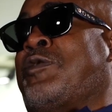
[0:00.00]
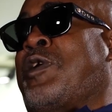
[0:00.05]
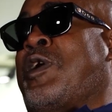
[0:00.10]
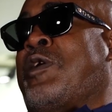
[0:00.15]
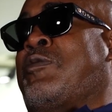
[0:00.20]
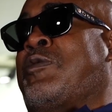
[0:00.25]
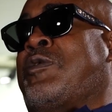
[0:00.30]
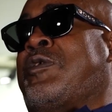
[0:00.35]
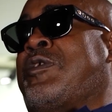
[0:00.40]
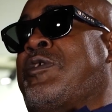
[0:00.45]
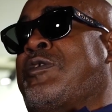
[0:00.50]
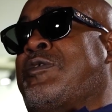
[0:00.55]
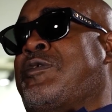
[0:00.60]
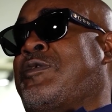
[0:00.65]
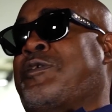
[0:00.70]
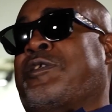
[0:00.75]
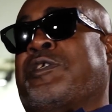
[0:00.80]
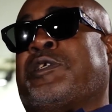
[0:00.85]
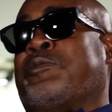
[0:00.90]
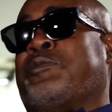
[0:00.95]
on that one.
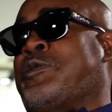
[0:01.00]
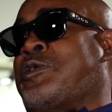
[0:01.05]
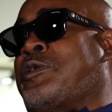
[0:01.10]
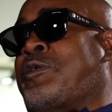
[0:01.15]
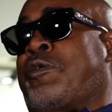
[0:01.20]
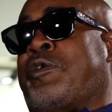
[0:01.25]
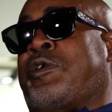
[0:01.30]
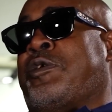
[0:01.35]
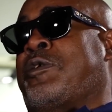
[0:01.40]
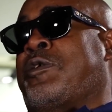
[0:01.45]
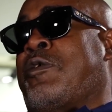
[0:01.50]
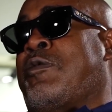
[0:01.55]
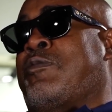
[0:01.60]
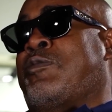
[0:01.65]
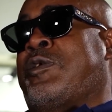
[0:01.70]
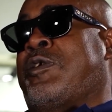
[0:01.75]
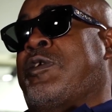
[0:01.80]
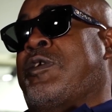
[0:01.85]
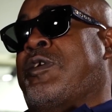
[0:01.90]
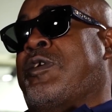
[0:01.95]
Keep it streets
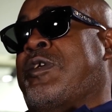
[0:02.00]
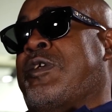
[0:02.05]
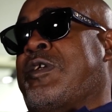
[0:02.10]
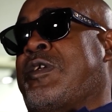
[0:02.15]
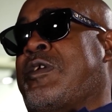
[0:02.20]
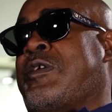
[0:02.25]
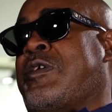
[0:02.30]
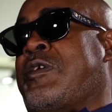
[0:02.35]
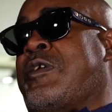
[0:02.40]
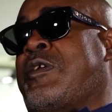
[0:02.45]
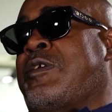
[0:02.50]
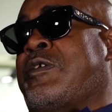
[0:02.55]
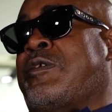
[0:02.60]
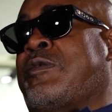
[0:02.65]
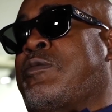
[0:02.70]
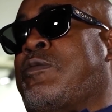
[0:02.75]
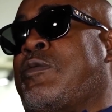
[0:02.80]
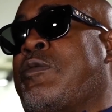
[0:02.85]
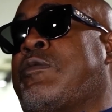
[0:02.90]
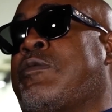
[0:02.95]
on me. I
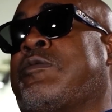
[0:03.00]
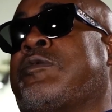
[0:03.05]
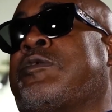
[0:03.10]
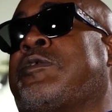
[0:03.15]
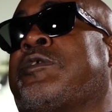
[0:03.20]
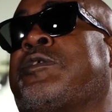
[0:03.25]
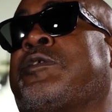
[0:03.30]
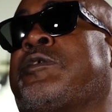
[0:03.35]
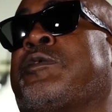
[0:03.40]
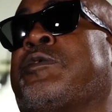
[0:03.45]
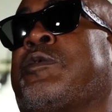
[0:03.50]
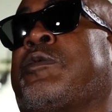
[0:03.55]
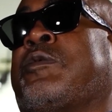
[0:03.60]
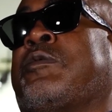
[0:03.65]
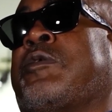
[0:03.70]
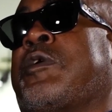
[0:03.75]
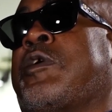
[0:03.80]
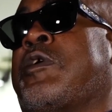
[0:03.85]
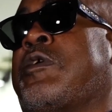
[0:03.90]
ain't going to go into detail on